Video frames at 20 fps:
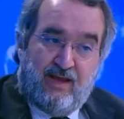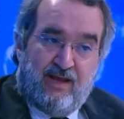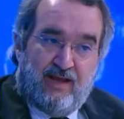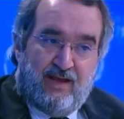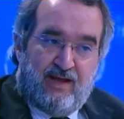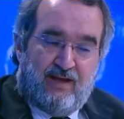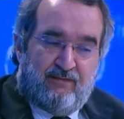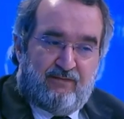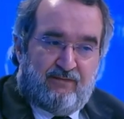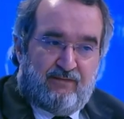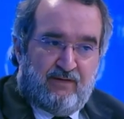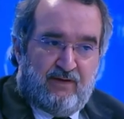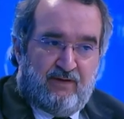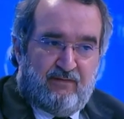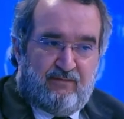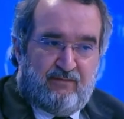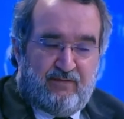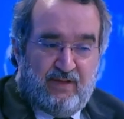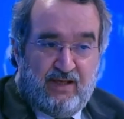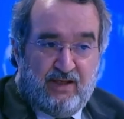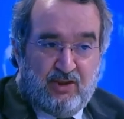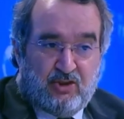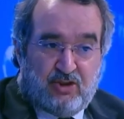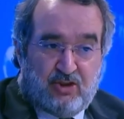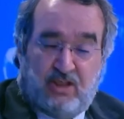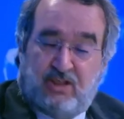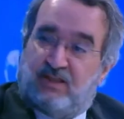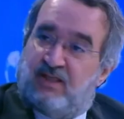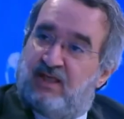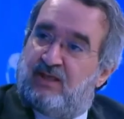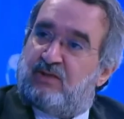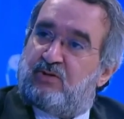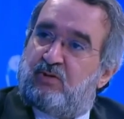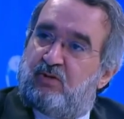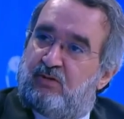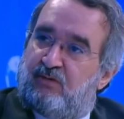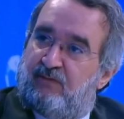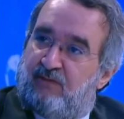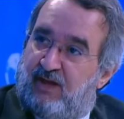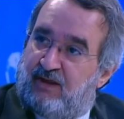If, if they change that sort
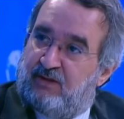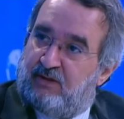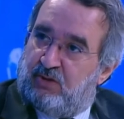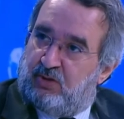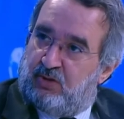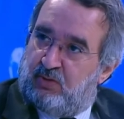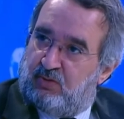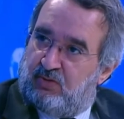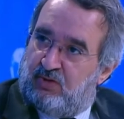of attitude